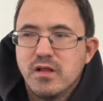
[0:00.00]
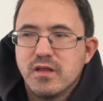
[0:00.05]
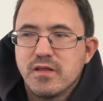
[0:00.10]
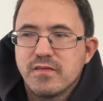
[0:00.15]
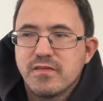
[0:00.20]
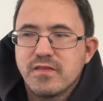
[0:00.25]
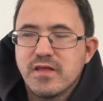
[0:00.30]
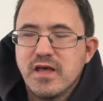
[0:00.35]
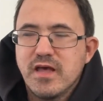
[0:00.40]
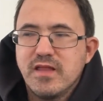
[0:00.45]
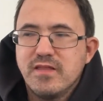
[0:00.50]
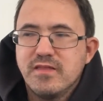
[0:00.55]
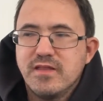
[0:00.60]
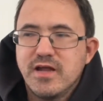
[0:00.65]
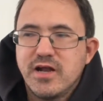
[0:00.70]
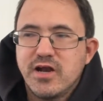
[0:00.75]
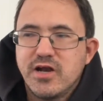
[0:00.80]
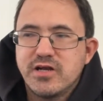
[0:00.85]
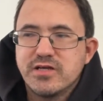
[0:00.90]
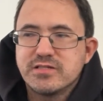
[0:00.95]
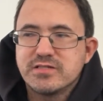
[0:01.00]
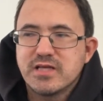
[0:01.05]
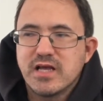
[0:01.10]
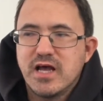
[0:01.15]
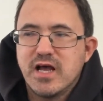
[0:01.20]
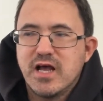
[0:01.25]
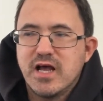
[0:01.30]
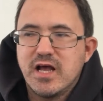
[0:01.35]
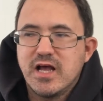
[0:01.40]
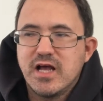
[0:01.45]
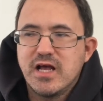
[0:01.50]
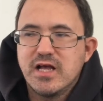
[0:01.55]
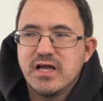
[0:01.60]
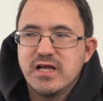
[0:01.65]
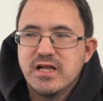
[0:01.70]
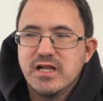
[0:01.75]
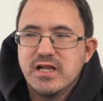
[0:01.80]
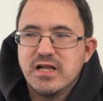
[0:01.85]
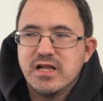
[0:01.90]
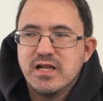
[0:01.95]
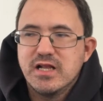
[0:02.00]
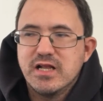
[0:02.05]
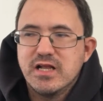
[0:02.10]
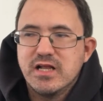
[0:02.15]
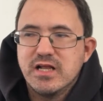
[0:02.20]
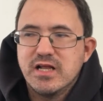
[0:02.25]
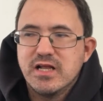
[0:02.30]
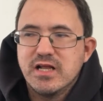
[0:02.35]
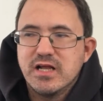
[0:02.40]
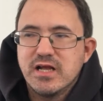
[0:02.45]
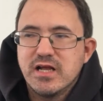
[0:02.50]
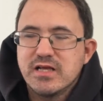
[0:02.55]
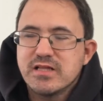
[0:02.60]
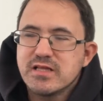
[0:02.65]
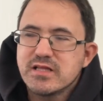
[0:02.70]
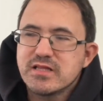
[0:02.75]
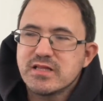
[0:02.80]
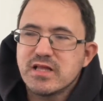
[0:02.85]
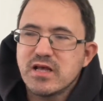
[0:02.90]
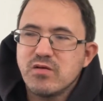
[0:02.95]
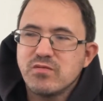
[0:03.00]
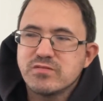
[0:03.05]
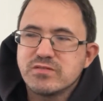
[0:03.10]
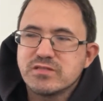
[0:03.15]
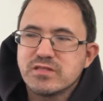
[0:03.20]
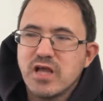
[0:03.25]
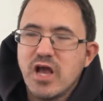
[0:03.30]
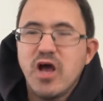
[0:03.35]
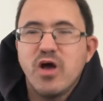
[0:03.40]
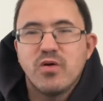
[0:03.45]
Then there's, I think that was,